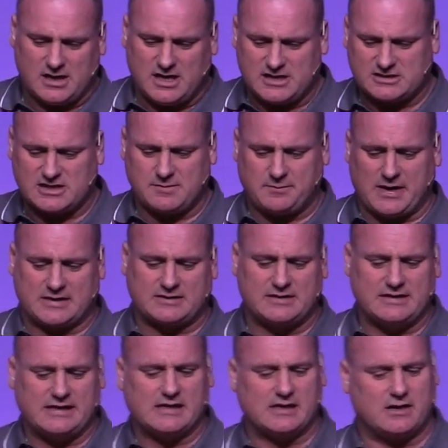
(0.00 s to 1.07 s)
let's get back to
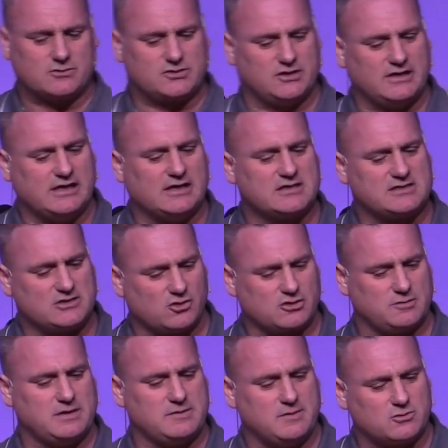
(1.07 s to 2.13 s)
Neil now. So Neil is talking
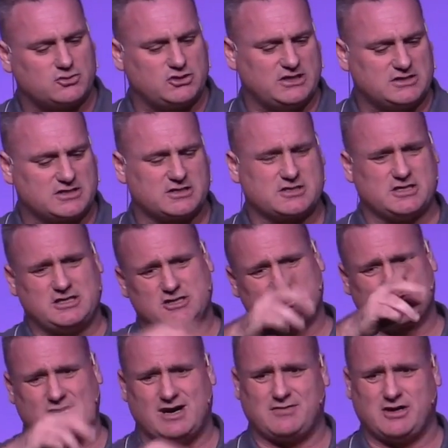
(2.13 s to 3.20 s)
to me about Jesus, and he's
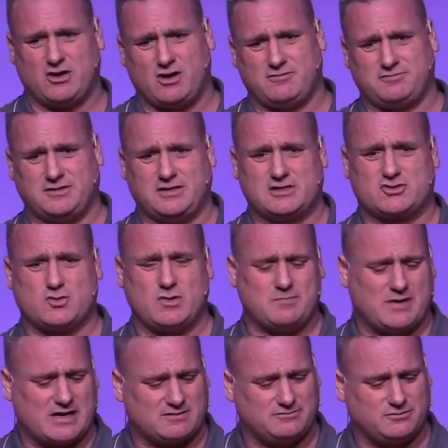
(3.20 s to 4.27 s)
travelling off, and he's going
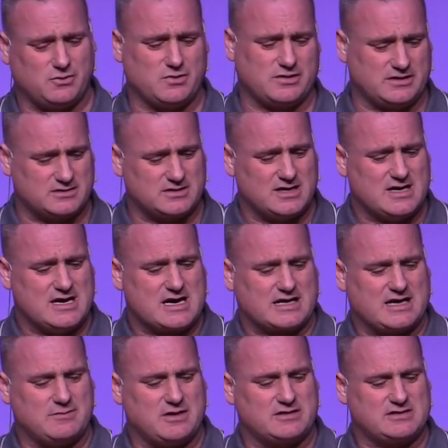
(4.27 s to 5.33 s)
back and forth, and he's
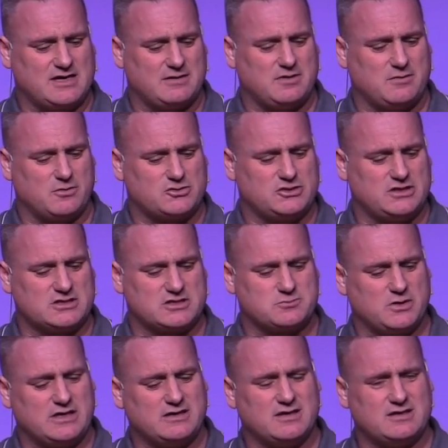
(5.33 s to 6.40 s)
kind of telling me about Jesus.
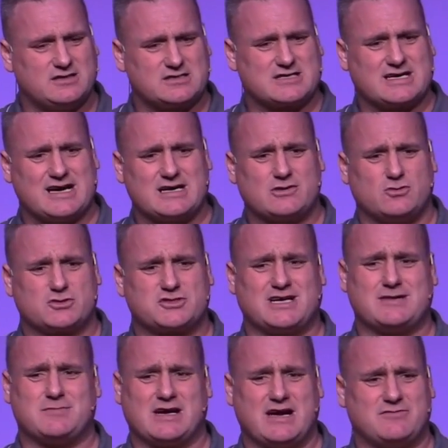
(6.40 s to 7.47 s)
But there's a guy called
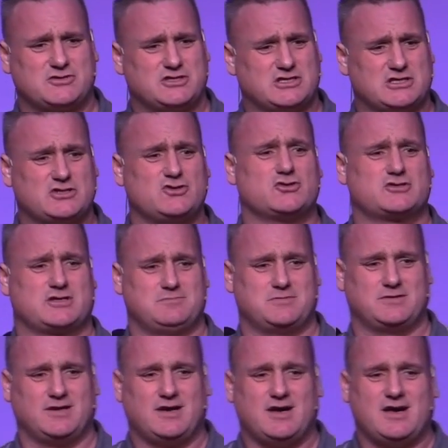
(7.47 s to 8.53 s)
Simon Evans, he's in here
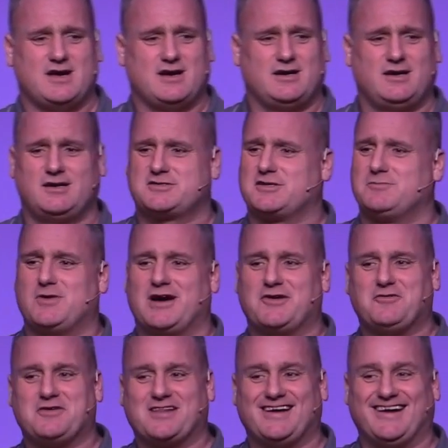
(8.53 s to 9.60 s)
somewhere
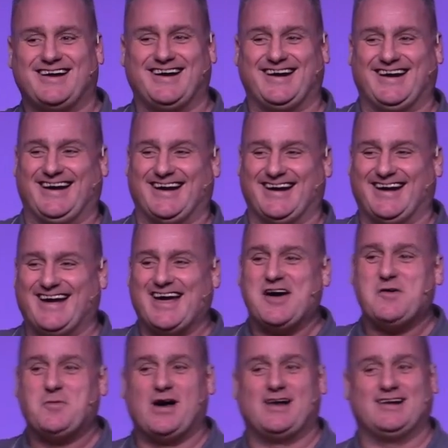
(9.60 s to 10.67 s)
over
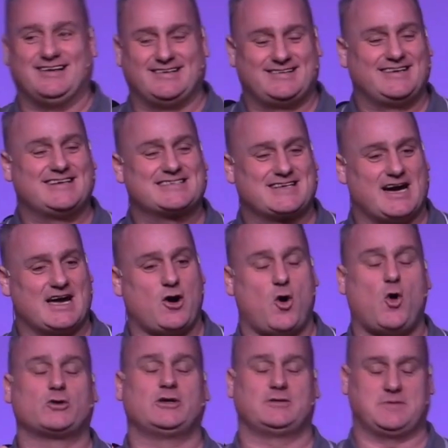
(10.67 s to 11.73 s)
there. Well, this guy
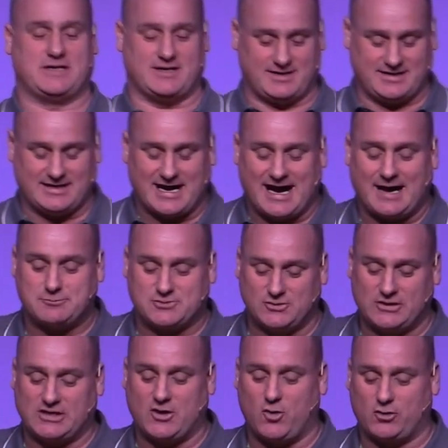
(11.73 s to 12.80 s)
haunted me. He
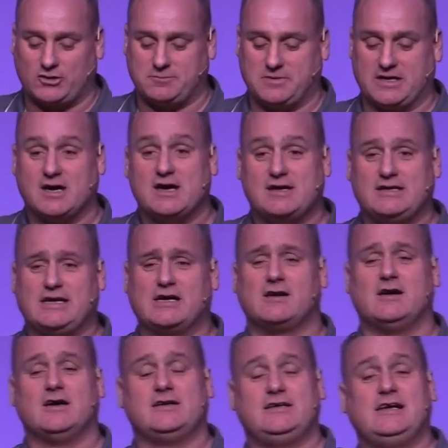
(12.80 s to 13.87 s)
absolutely haunted me.
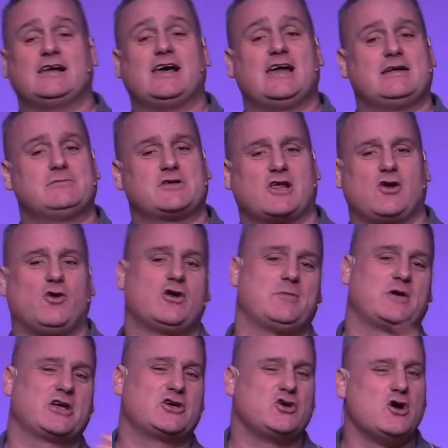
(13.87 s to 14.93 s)
Neil led into the Lord
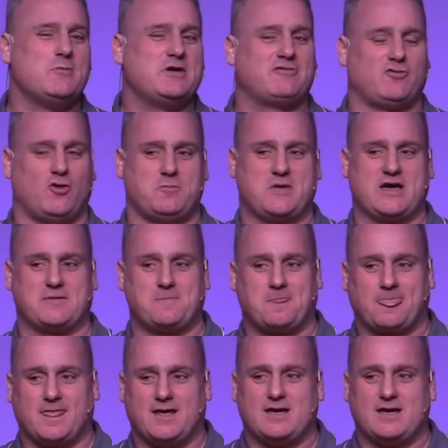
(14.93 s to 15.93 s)
about a year before me,